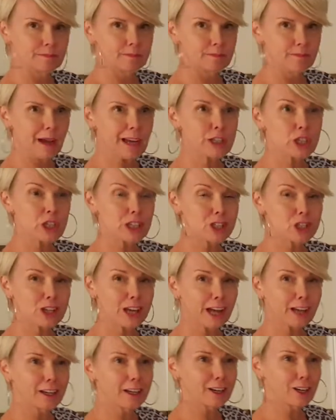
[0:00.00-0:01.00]
My jean
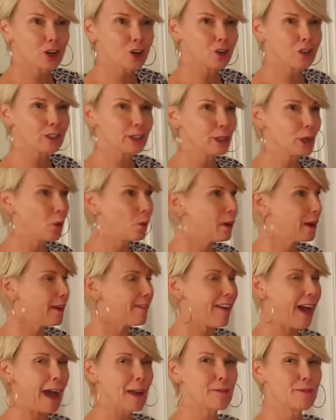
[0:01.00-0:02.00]
jacket I currently own,
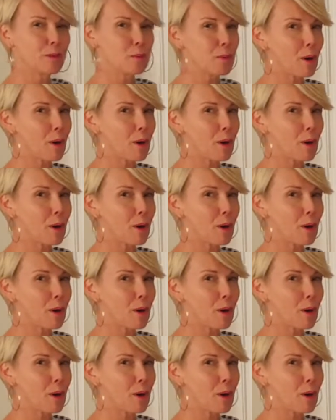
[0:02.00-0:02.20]
I've had for